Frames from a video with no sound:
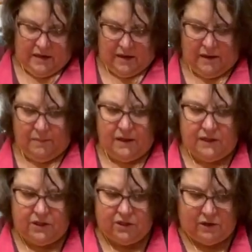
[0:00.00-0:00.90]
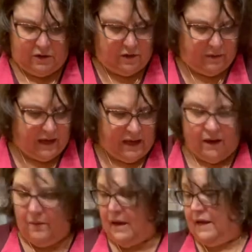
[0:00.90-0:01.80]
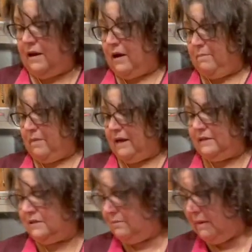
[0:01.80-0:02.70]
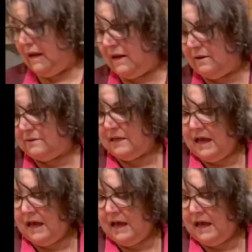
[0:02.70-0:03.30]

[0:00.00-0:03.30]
I'm going to show you how I cut my tomatoes.